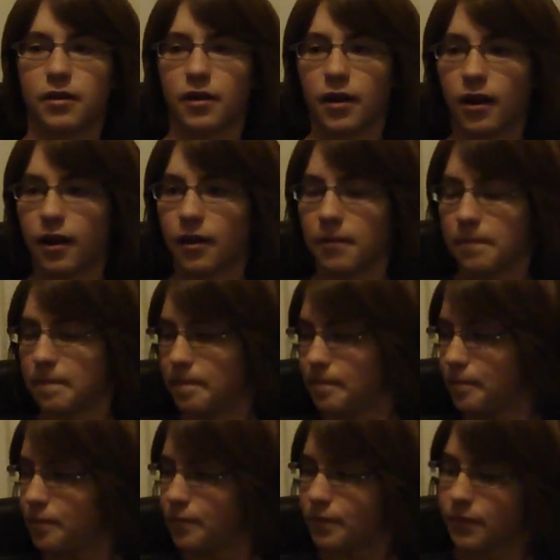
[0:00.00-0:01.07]
um,
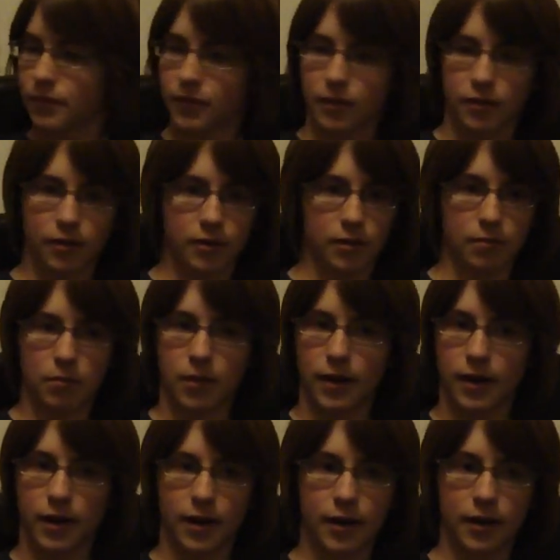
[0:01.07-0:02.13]

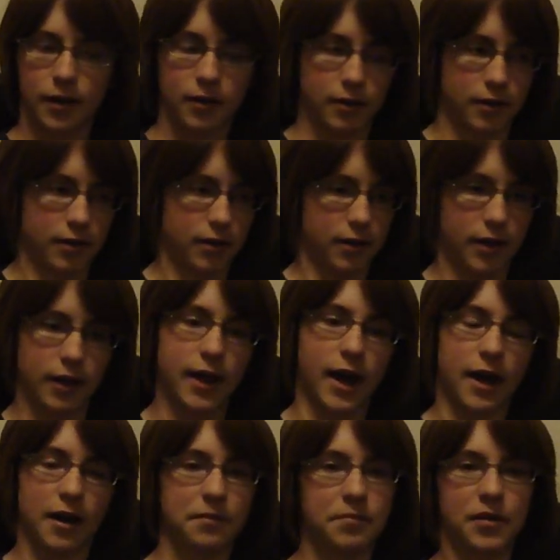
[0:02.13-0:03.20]
my
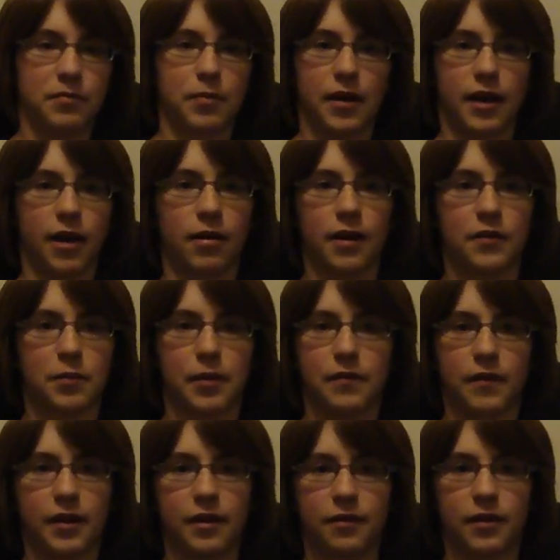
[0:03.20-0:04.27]
yeah. I don't have to pay
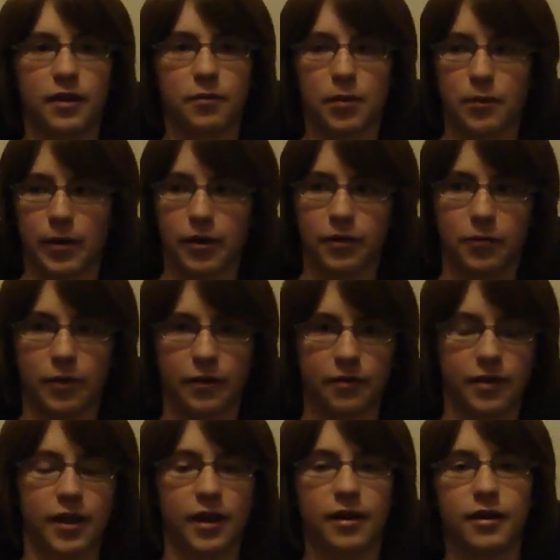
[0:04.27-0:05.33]
for anything because my parents pay for
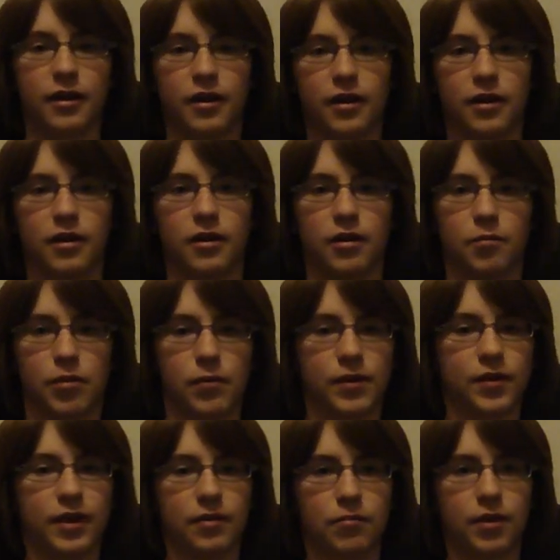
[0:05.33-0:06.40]
that. But
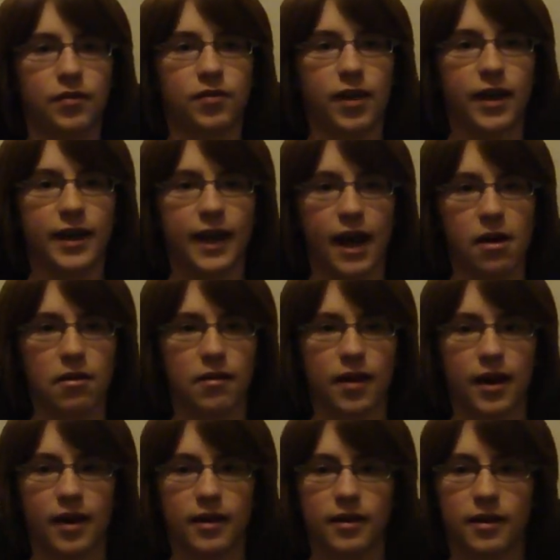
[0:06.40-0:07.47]
once I once I get out of
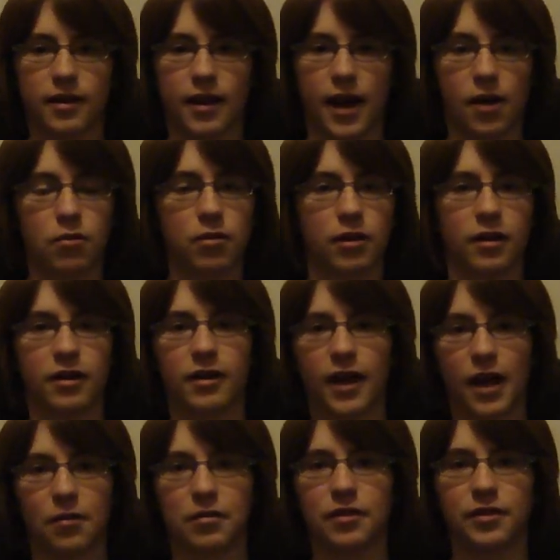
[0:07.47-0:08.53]
that, I will
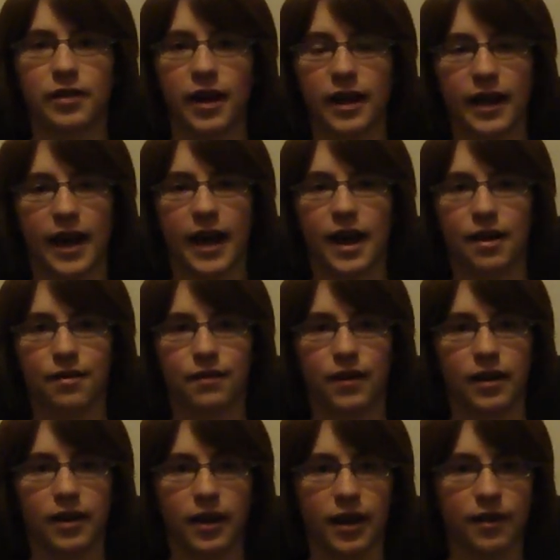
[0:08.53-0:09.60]
I will not have
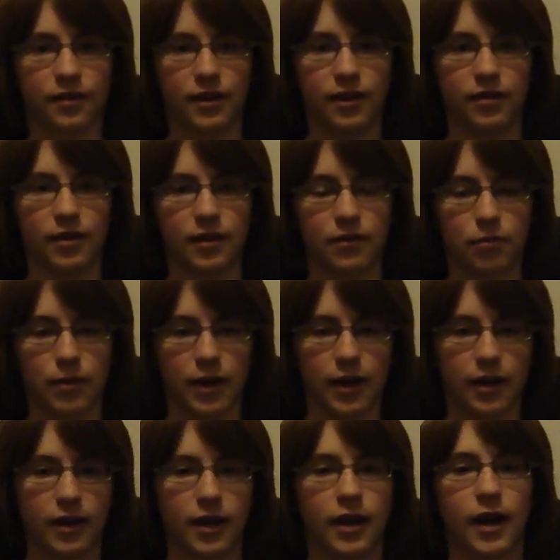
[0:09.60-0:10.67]
a, as easy of a
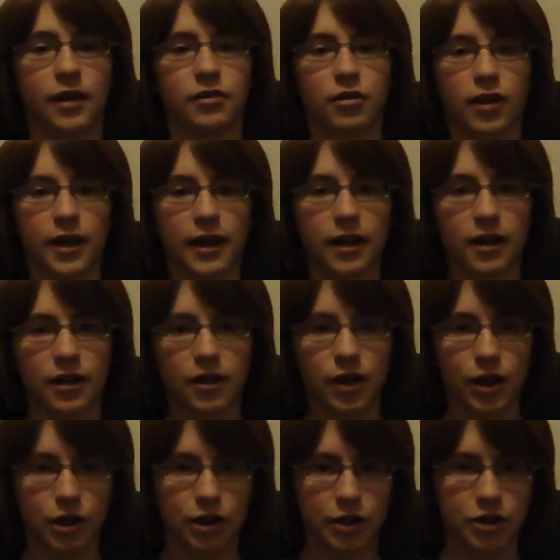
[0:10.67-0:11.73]
way until I get a
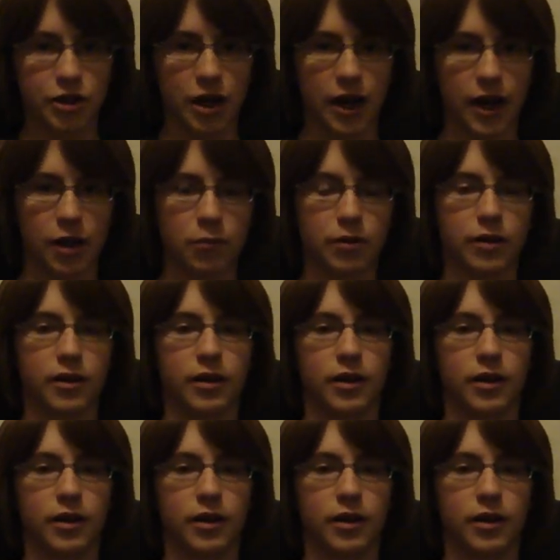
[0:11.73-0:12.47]
good, good job.